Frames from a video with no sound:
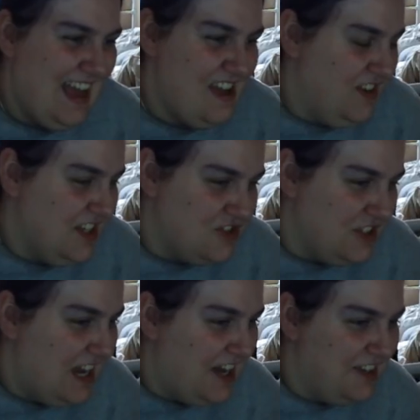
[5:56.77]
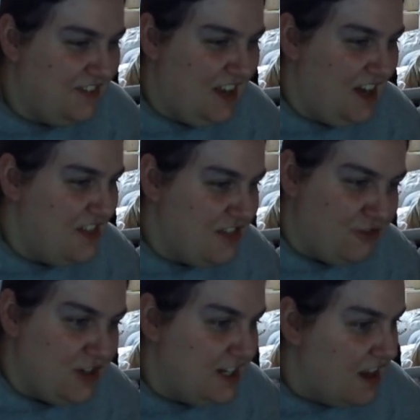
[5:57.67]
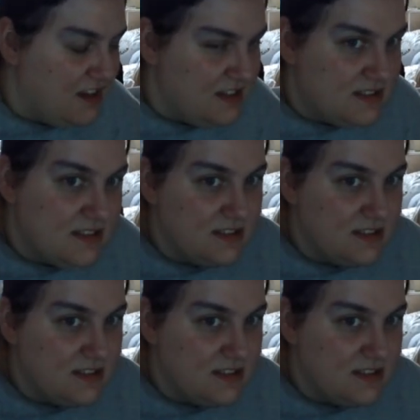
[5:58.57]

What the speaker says: I've literally had her for like 3 days,